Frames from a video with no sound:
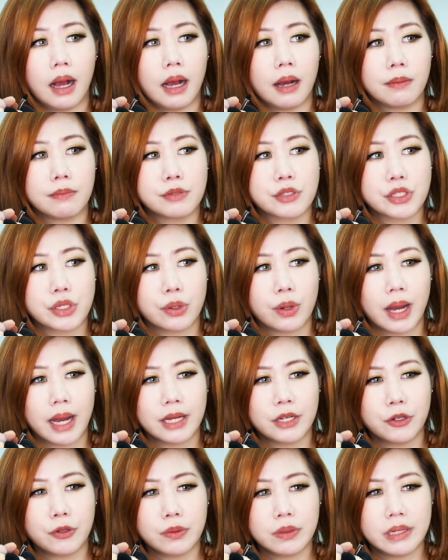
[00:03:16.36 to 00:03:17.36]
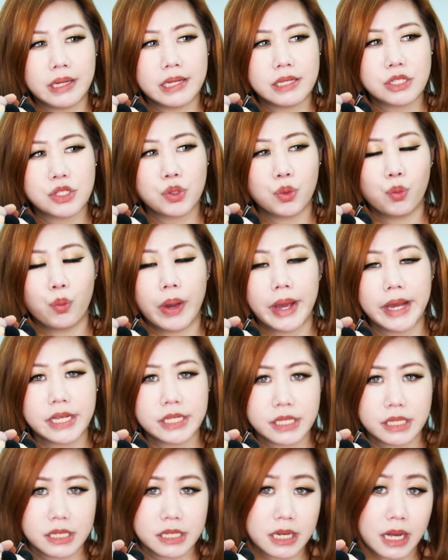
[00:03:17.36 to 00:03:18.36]
So I don't need to
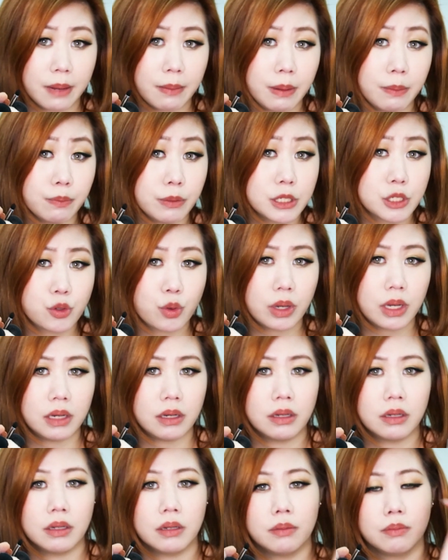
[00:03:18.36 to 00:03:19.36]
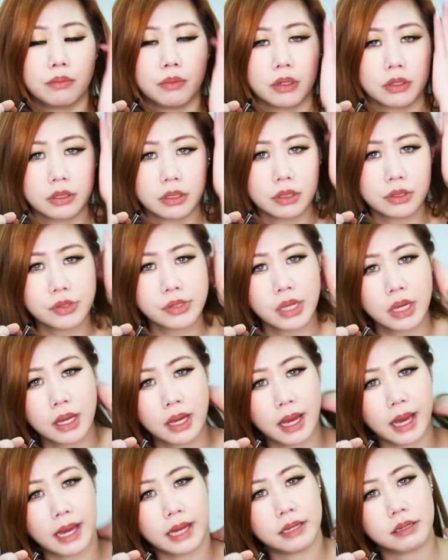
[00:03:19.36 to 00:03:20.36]
waste the time in between models
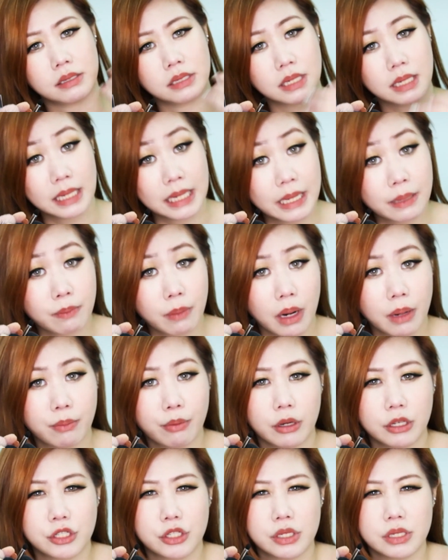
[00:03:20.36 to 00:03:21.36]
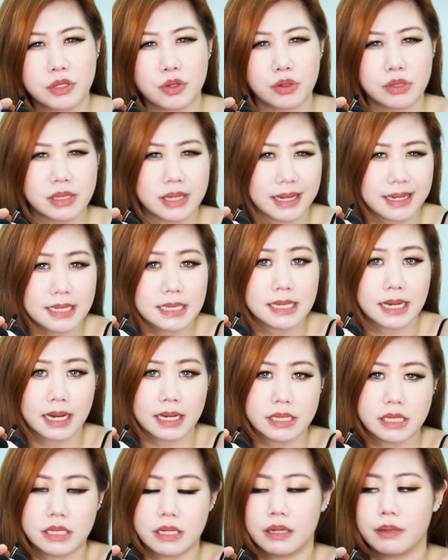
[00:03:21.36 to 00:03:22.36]
and clean my brushes or
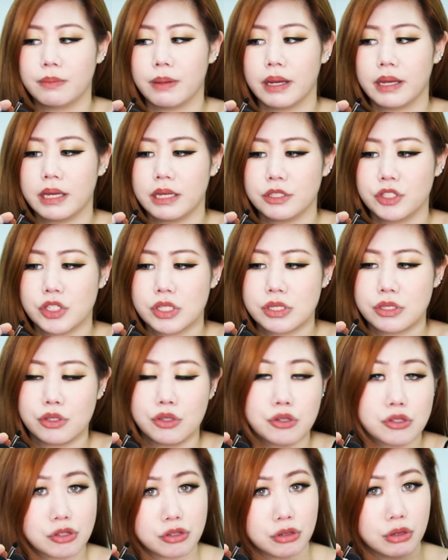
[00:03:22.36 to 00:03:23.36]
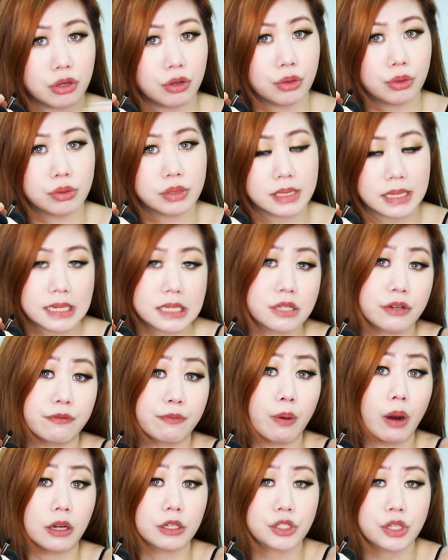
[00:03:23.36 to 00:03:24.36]
sanitize them. I can just use the new set of
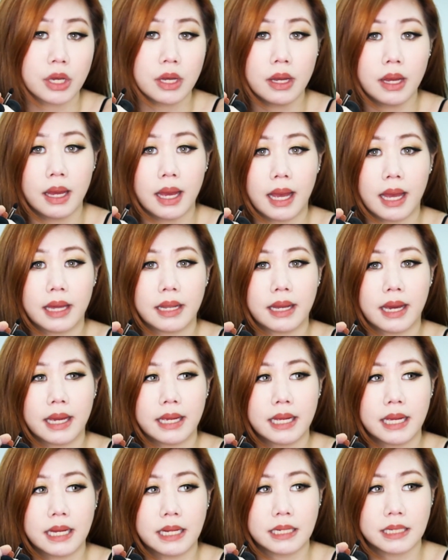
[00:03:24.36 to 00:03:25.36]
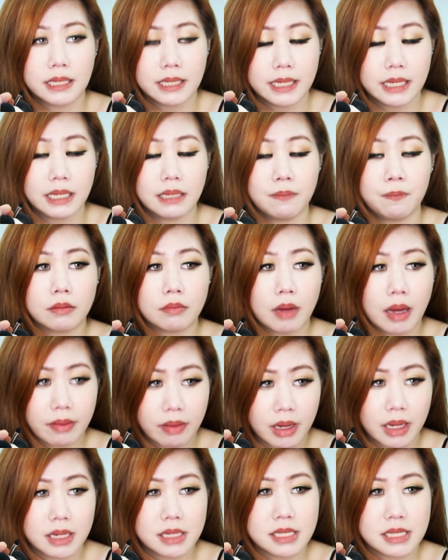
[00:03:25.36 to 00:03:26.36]
brush and I can clean
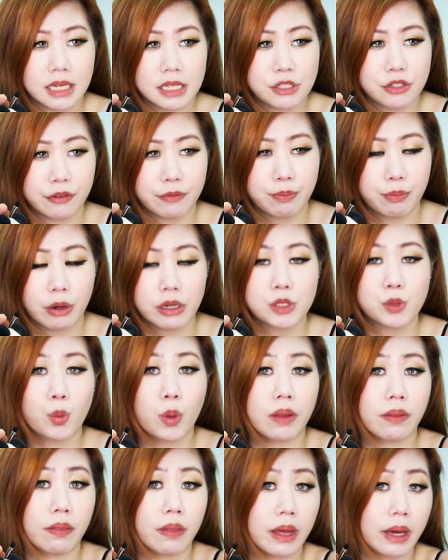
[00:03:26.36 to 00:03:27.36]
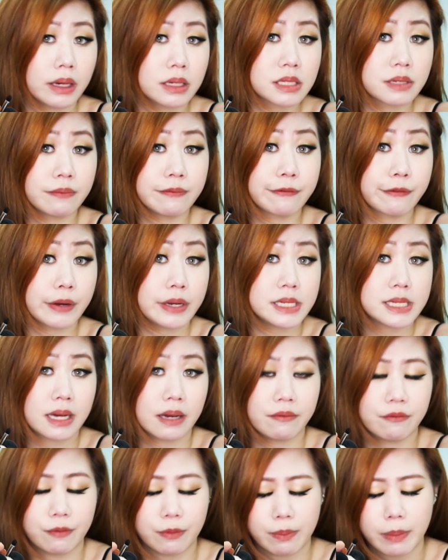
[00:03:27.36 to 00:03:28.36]
another set of brush when there are some free
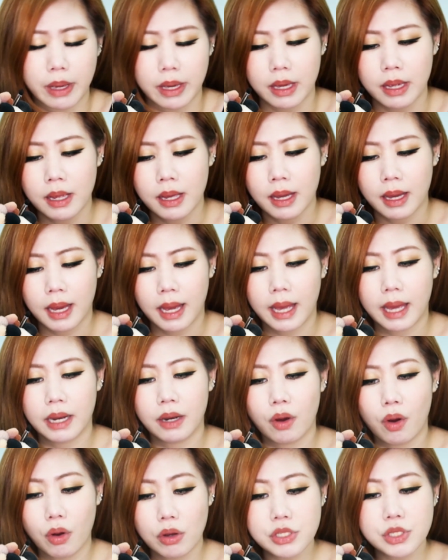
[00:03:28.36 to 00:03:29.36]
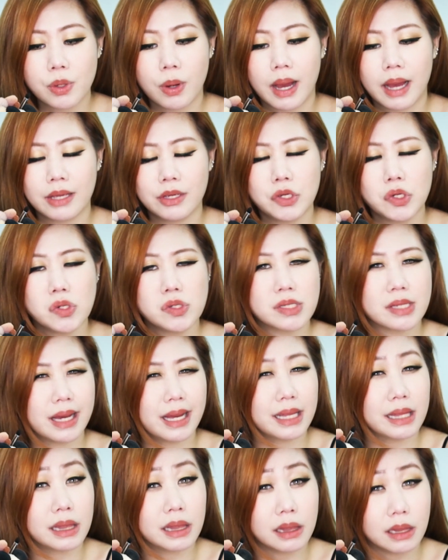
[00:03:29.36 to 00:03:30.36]
time for me. And also I use
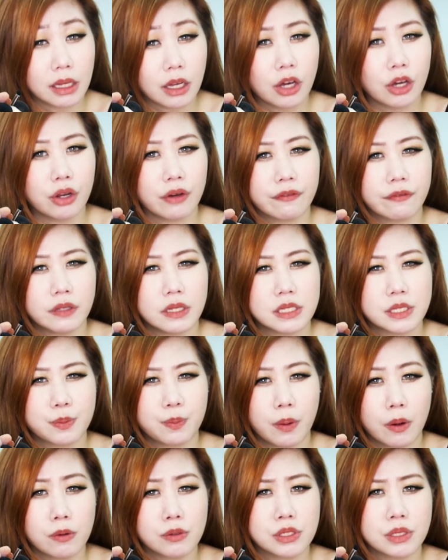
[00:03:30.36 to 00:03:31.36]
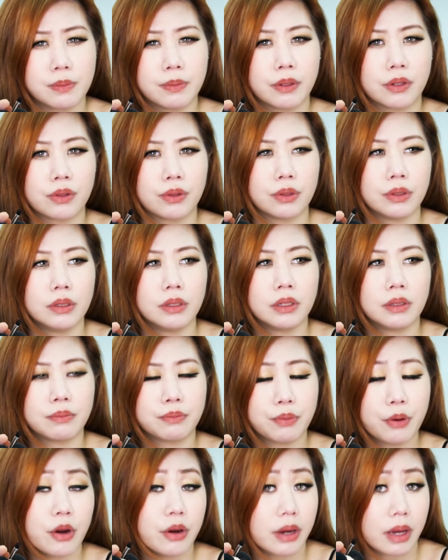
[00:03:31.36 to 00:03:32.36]
a lot of disposable
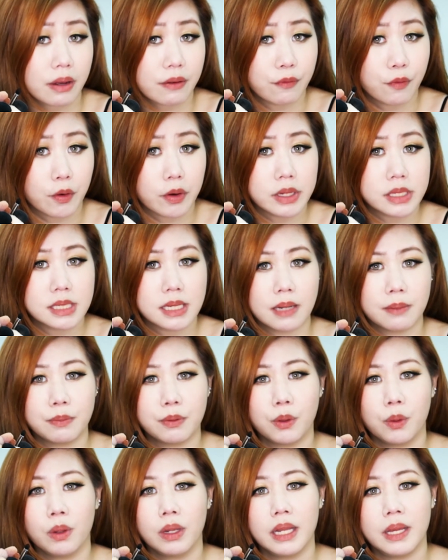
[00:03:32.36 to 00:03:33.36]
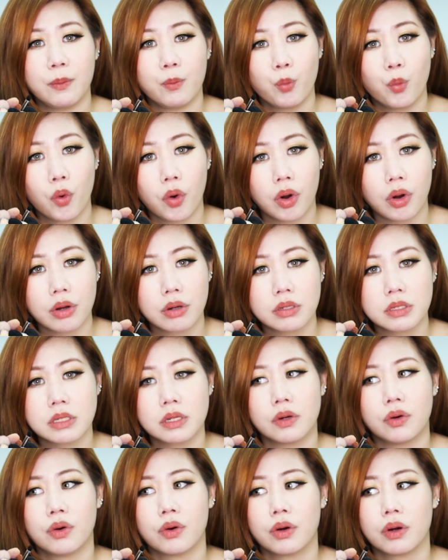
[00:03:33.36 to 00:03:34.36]
product, for example, lip wand
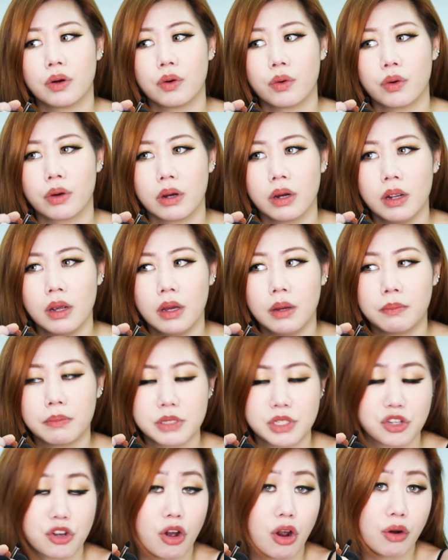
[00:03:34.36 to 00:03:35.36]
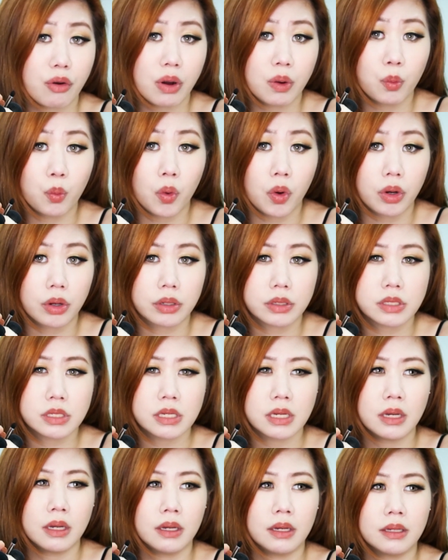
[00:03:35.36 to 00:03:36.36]
or mascara wand.
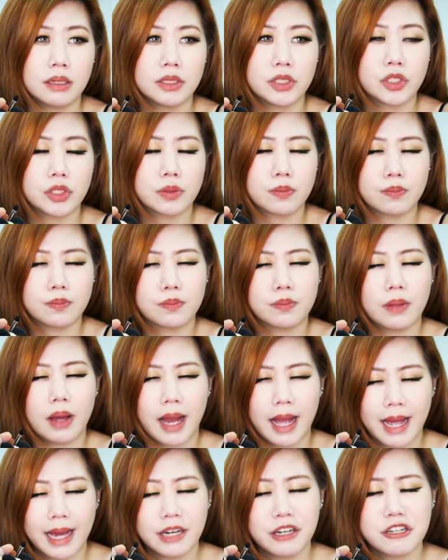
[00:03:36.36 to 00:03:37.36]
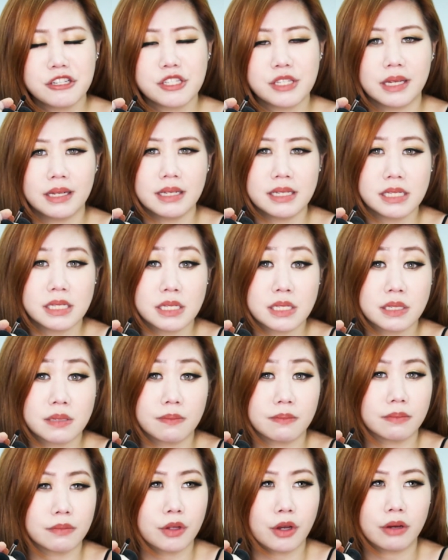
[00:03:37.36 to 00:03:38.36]
I understand this is
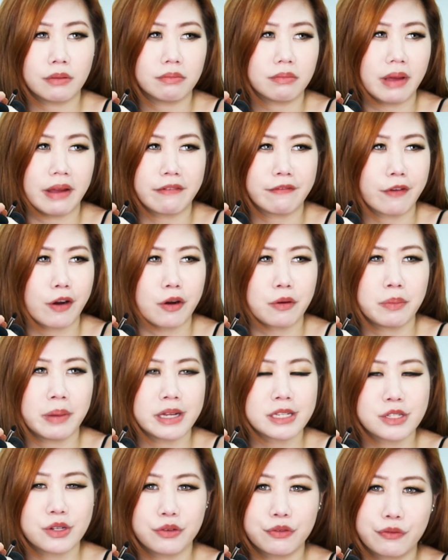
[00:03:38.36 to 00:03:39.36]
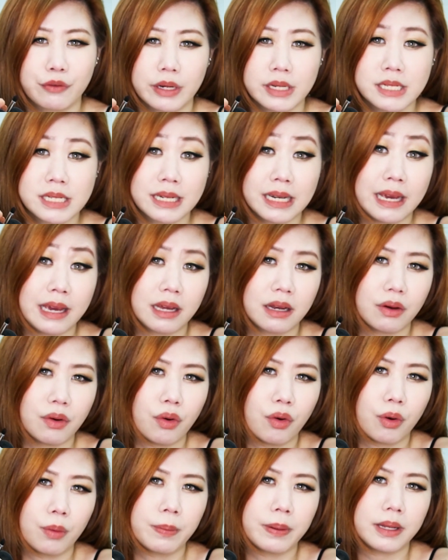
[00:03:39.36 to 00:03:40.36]
not environmental friendly at
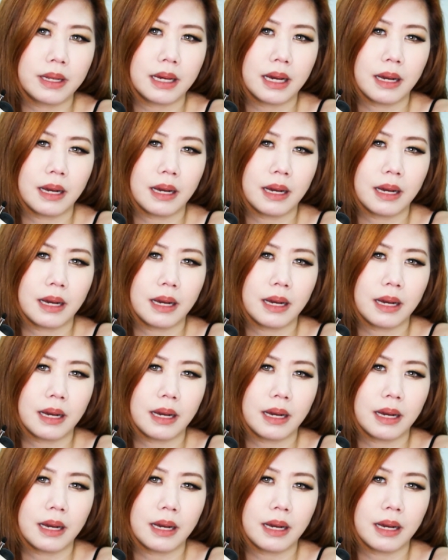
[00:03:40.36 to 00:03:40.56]
all, but